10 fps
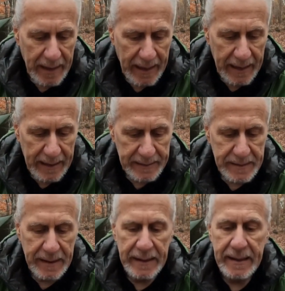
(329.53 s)
and
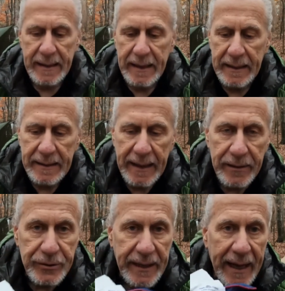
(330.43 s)
it
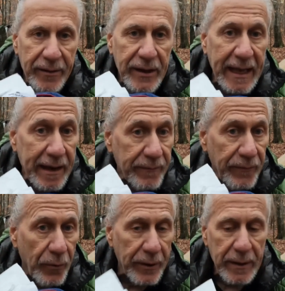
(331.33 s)
tells you how to care
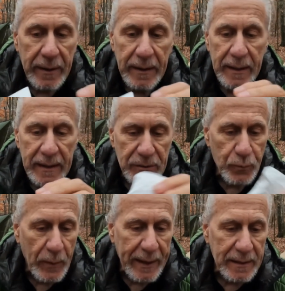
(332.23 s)
for it, as
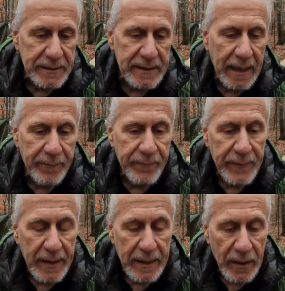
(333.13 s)
well as I'll
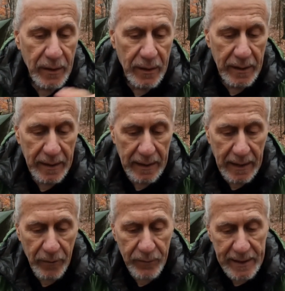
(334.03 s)

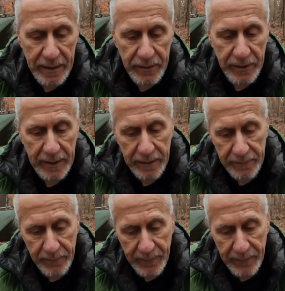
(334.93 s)
read it to you.